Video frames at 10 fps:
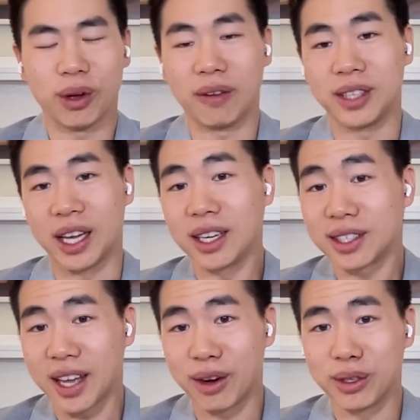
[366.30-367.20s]
You have data
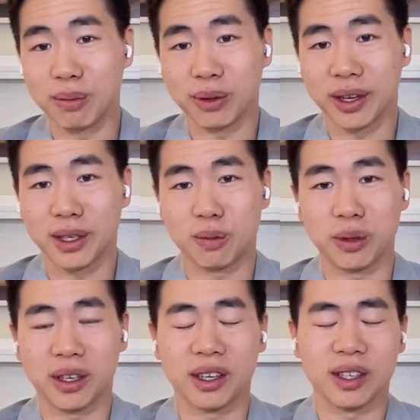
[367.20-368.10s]
standards in place
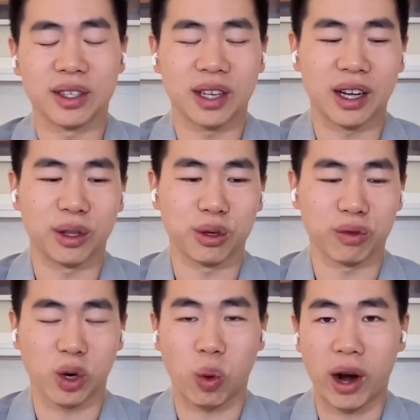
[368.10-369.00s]
because uh,
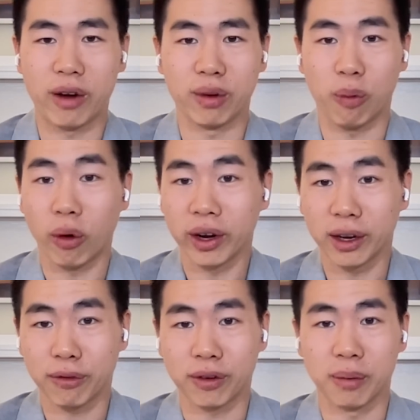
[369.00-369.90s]
there's required
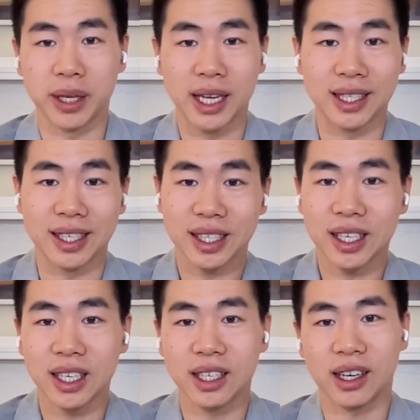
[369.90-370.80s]
reporting from the S E
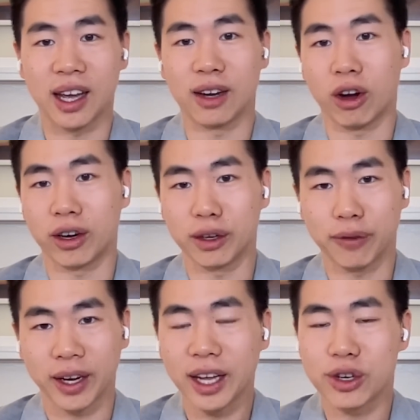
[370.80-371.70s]
C and
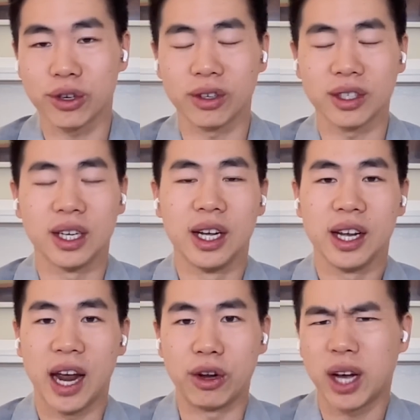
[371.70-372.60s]
audited financials.
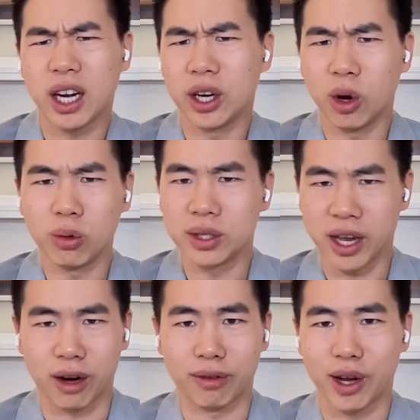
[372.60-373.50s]
And you kind of know who's
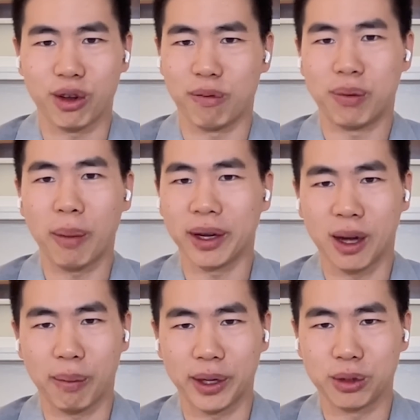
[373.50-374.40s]
there, right? You have public
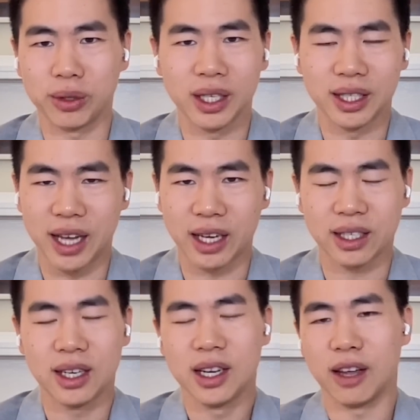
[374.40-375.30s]
companies who need
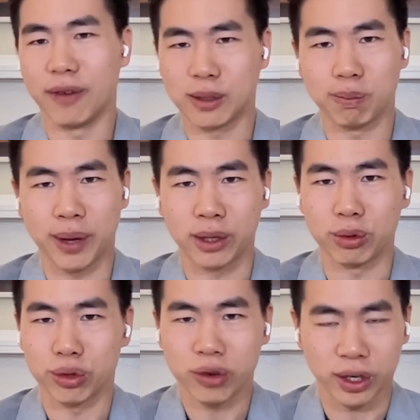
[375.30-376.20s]
debt, investment banks
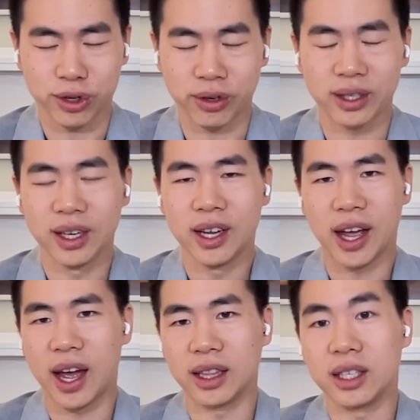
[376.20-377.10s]
who structure it,
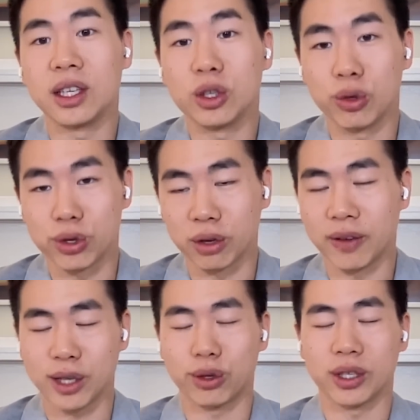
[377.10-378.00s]
and these institutional
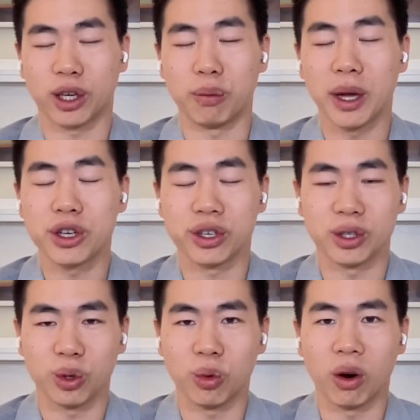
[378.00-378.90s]
investors, like you
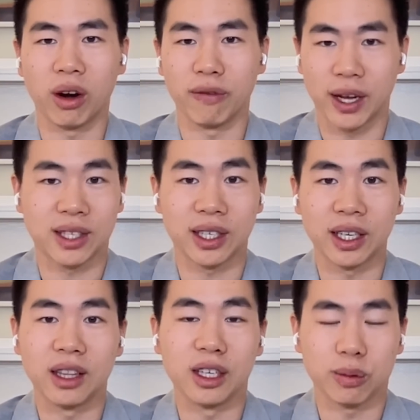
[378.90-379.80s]
mentioned, who are
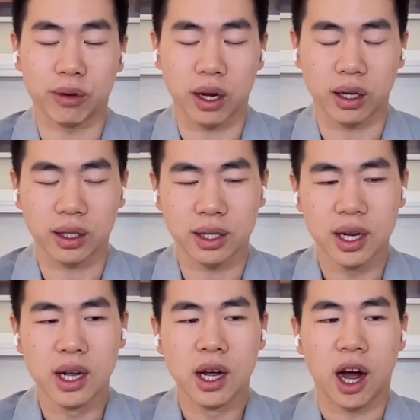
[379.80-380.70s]
investing in these products.
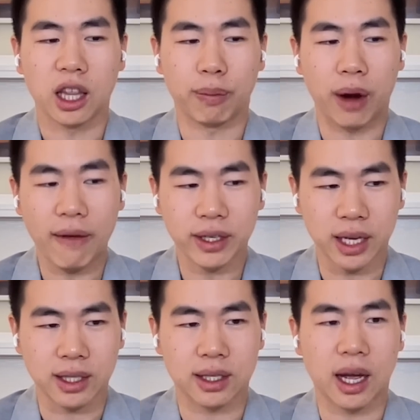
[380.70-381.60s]
On the private
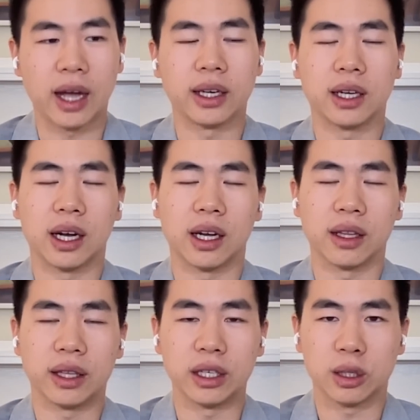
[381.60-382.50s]
debt side,
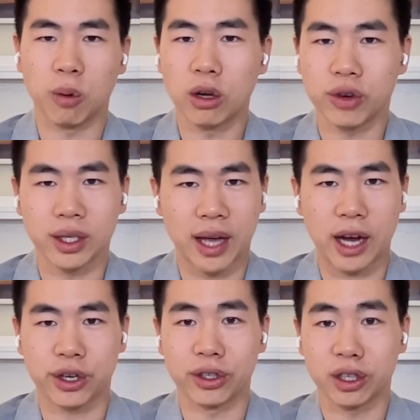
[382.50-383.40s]
uh, these small
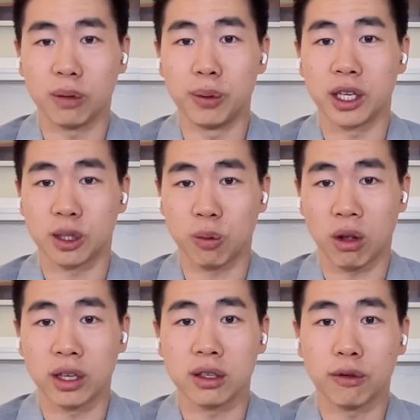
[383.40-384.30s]
transactions could be as
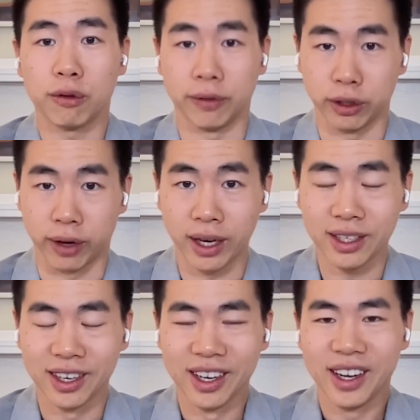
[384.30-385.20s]
small as fifty
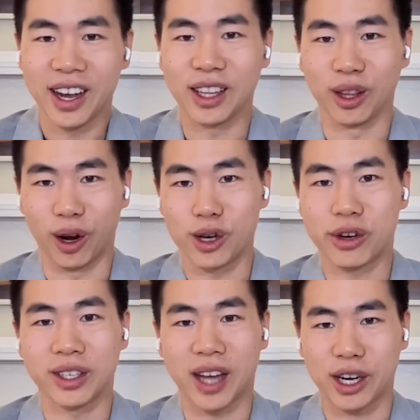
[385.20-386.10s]
grand. And the
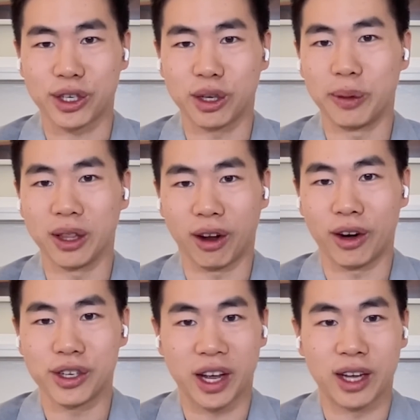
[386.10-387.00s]
large transactions could be as
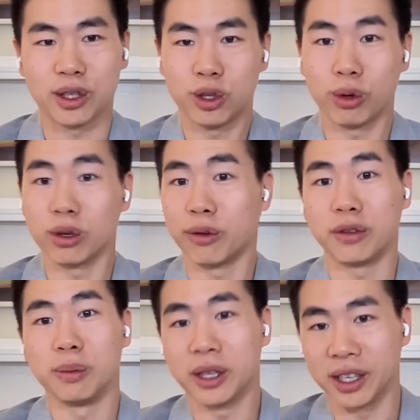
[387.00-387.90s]
large as two hundred
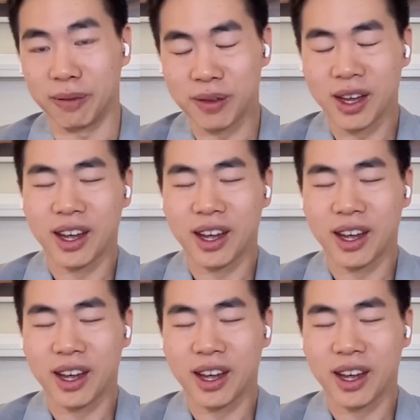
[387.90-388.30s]
fifty million.